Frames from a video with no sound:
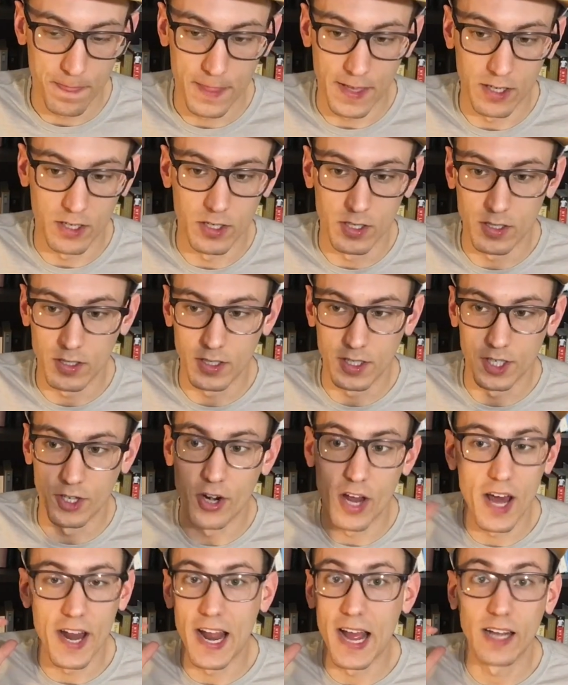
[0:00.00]
They're, you're
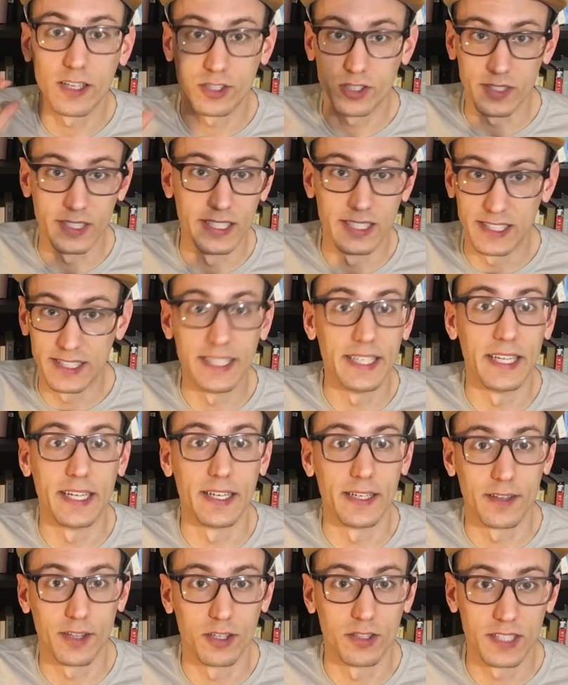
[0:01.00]
not actually
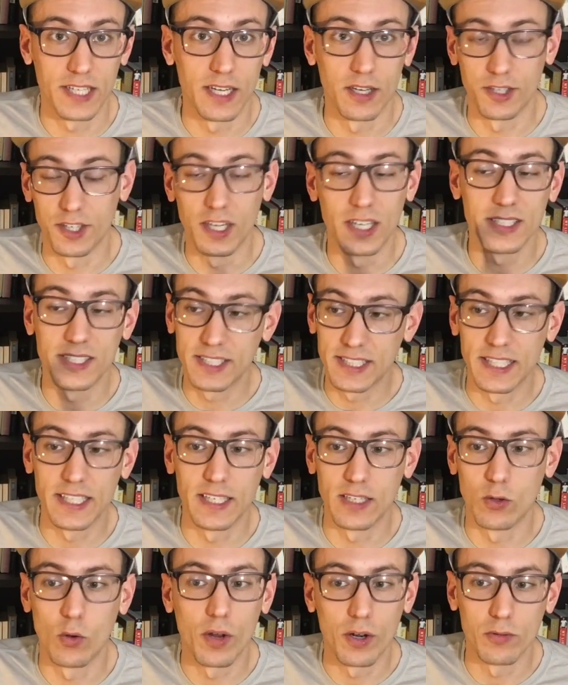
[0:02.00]
seeing their tale. You're not
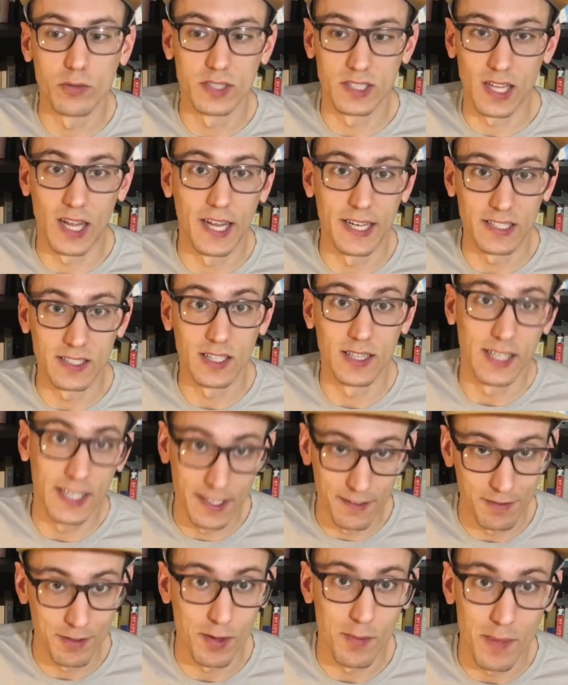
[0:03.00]
seeing what it was like to
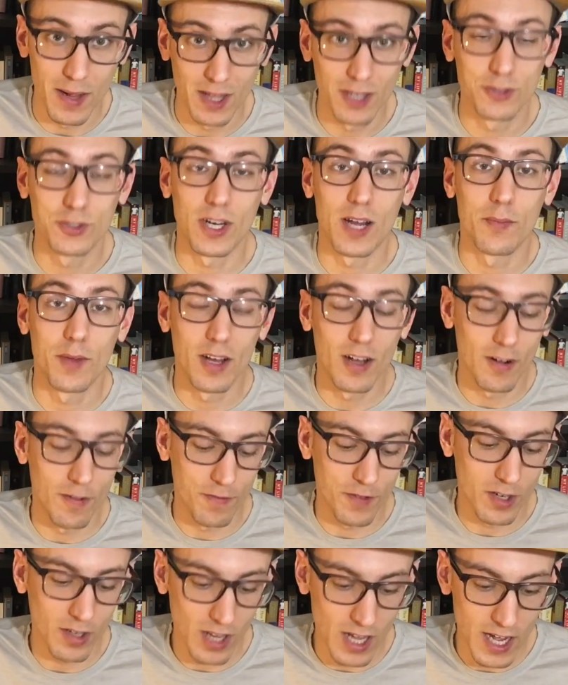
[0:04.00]
live in the melodrama
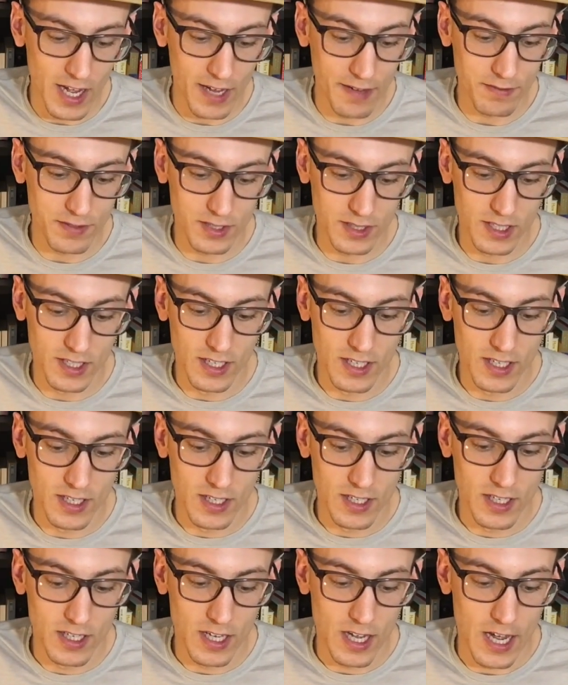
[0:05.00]
of their lives.
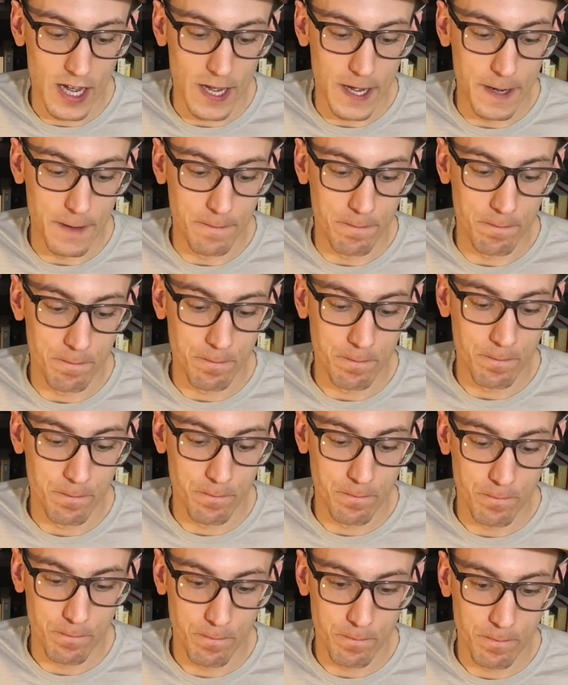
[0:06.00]
Um,
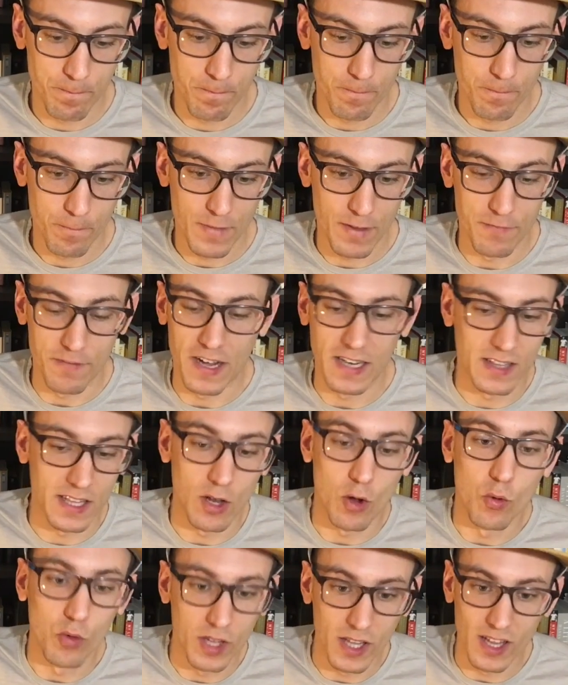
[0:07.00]
in fact,
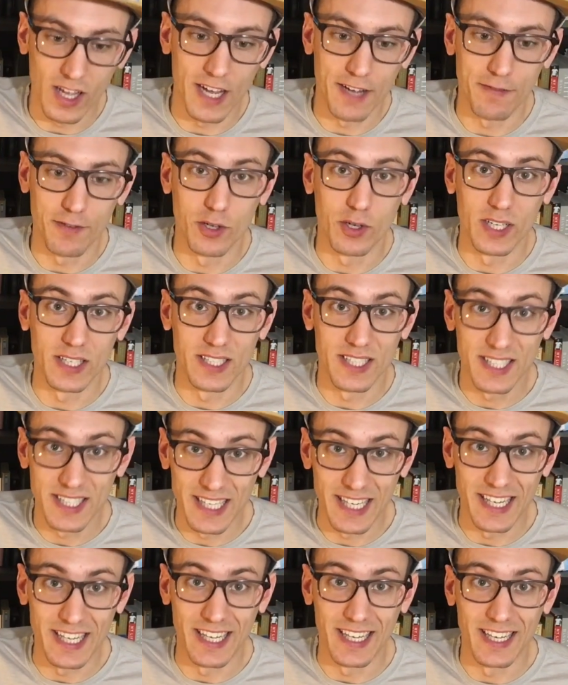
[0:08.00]
the only life you can
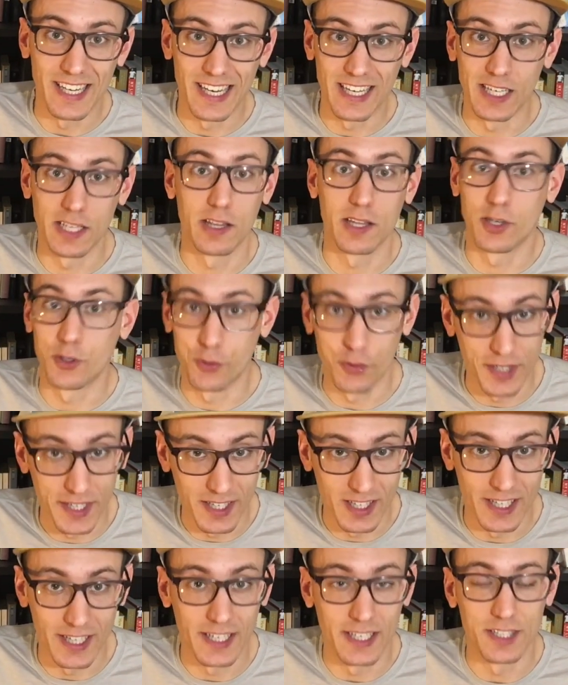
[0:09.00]
see anything
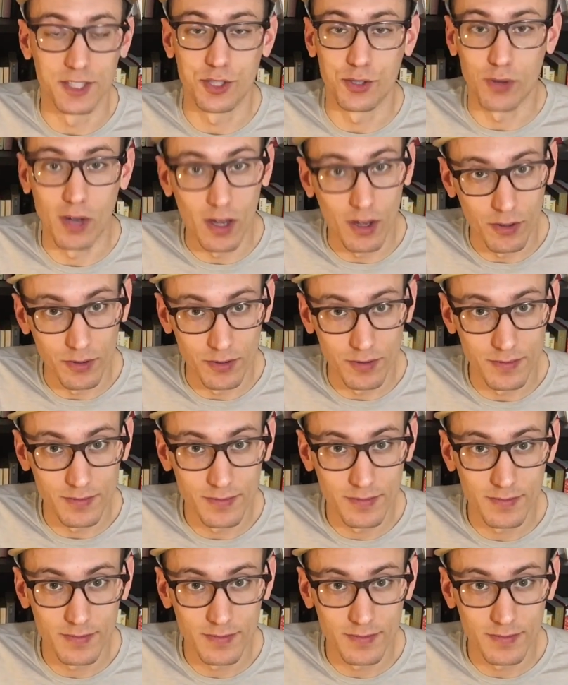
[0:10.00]
real in is your own,